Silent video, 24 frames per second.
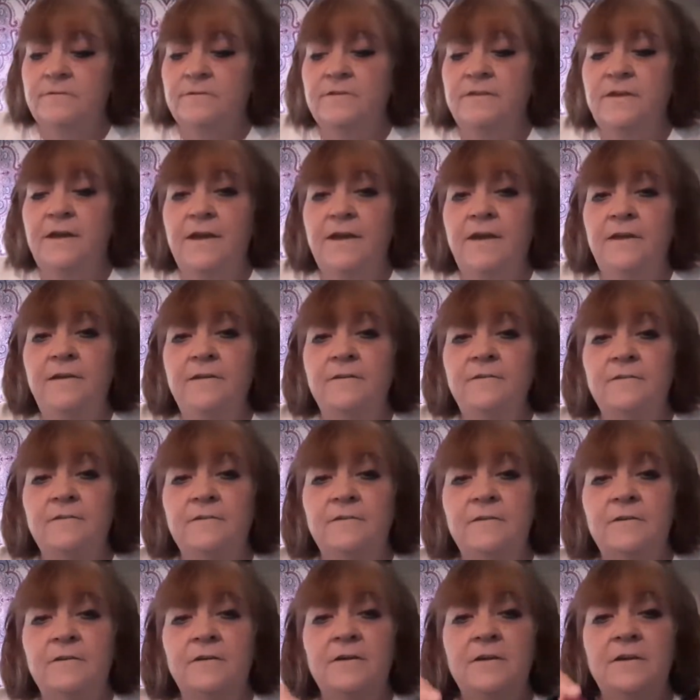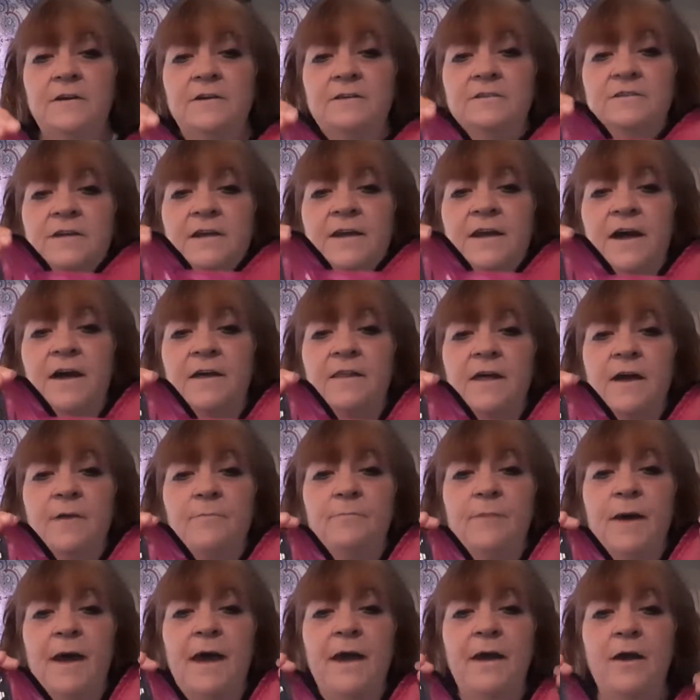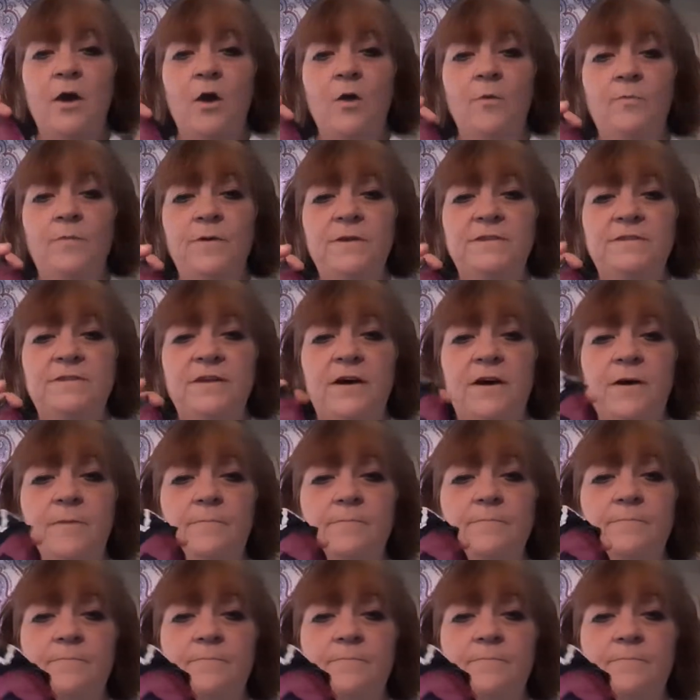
See? See how that bag opens up?